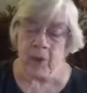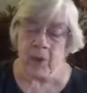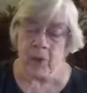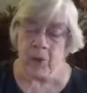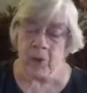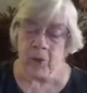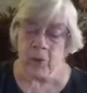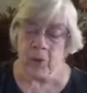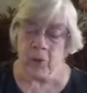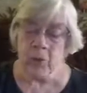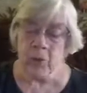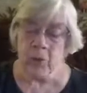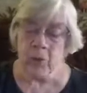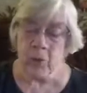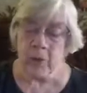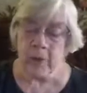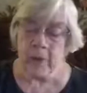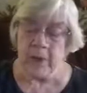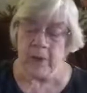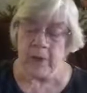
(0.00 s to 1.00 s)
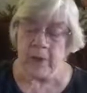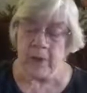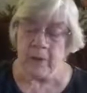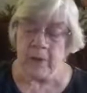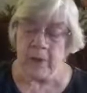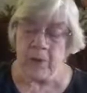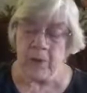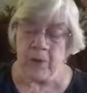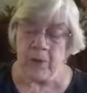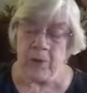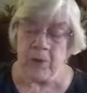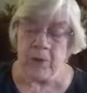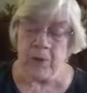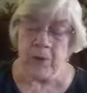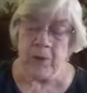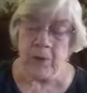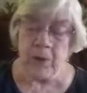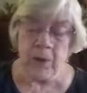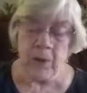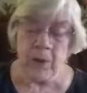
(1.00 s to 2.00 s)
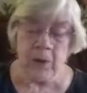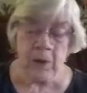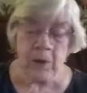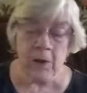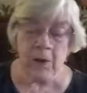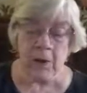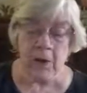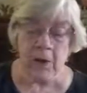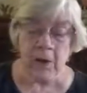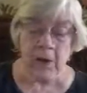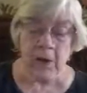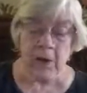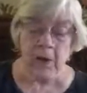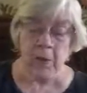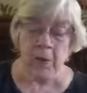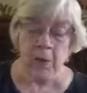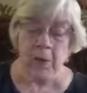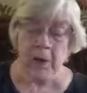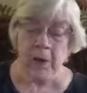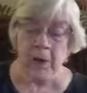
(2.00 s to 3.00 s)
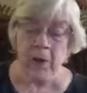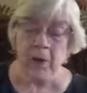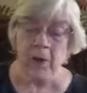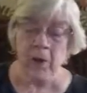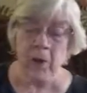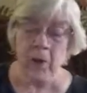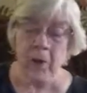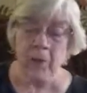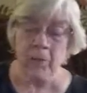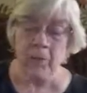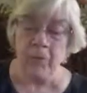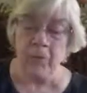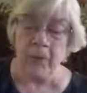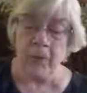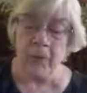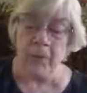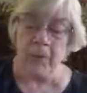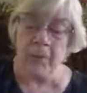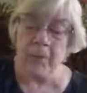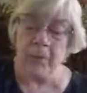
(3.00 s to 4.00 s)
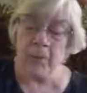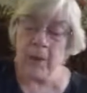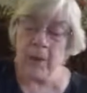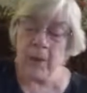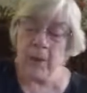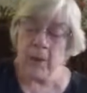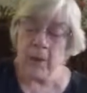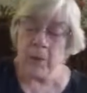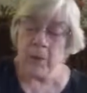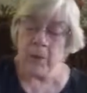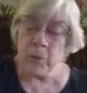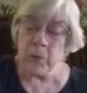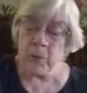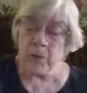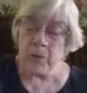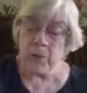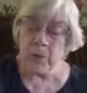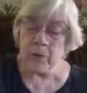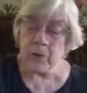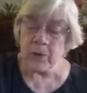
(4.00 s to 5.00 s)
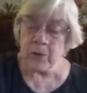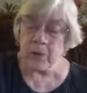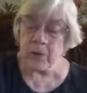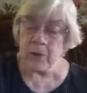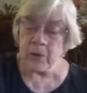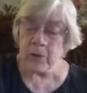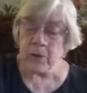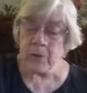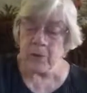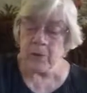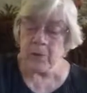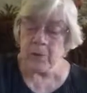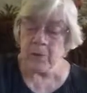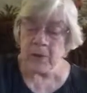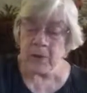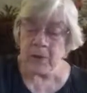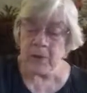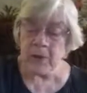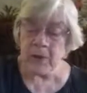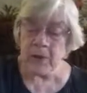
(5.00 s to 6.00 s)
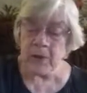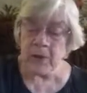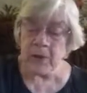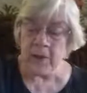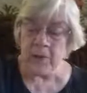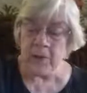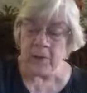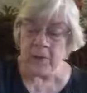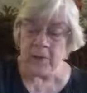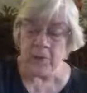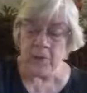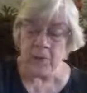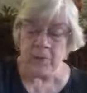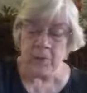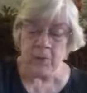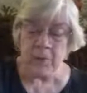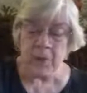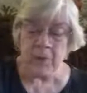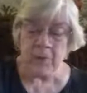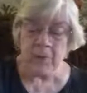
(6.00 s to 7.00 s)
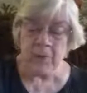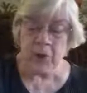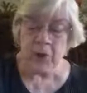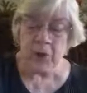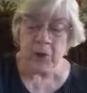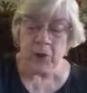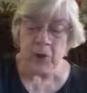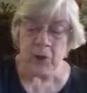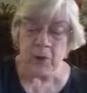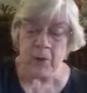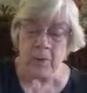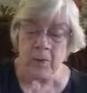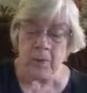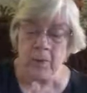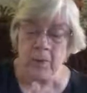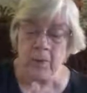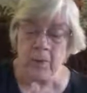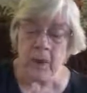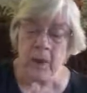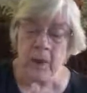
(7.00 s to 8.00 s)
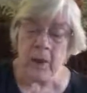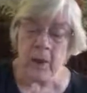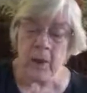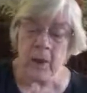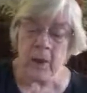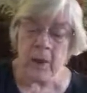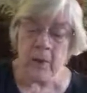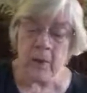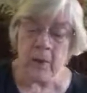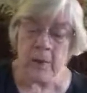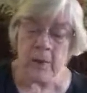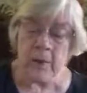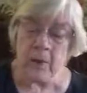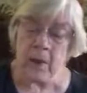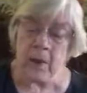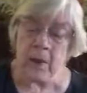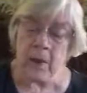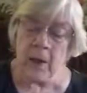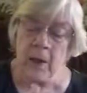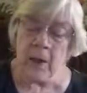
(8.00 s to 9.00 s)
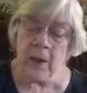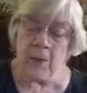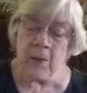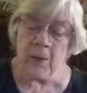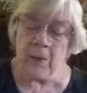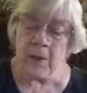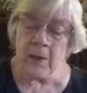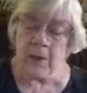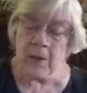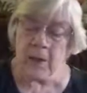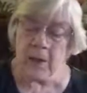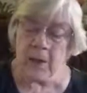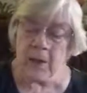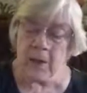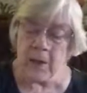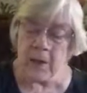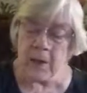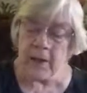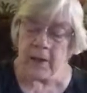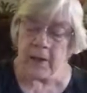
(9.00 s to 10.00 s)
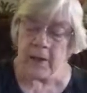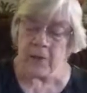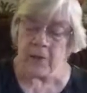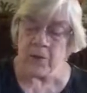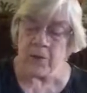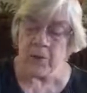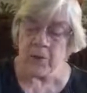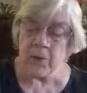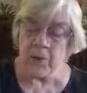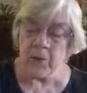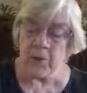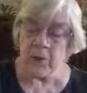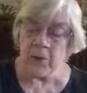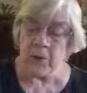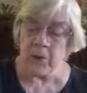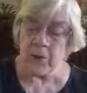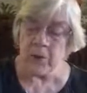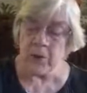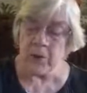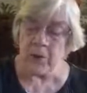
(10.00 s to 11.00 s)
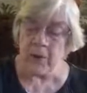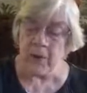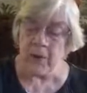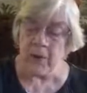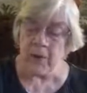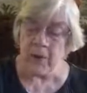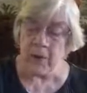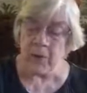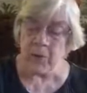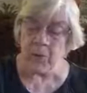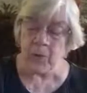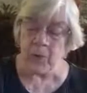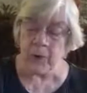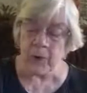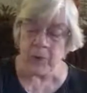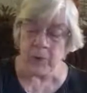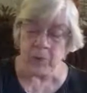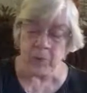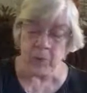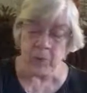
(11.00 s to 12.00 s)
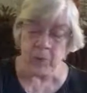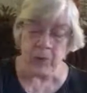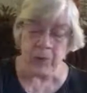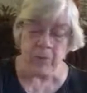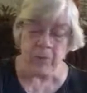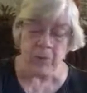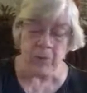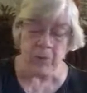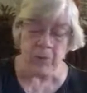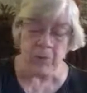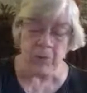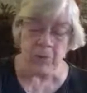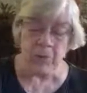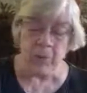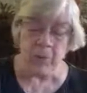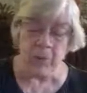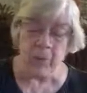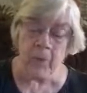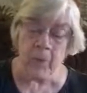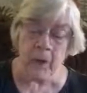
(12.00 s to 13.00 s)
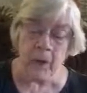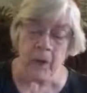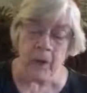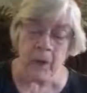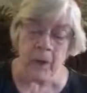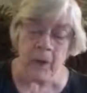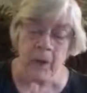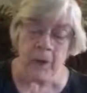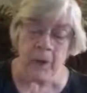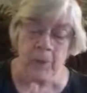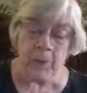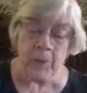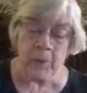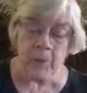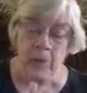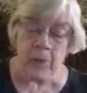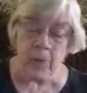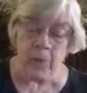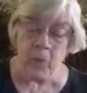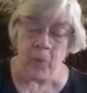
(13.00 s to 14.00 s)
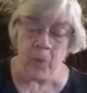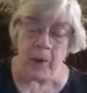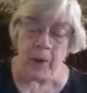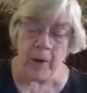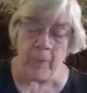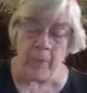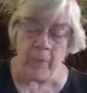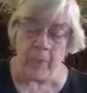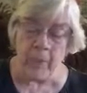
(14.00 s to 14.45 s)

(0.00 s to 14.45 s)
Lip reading: June 27th to speak at an international medical conference in Switzerland, attended by scientists from every nation. He was at the end of the 10-day latency period of hemorrhagic brain fever, HBF1.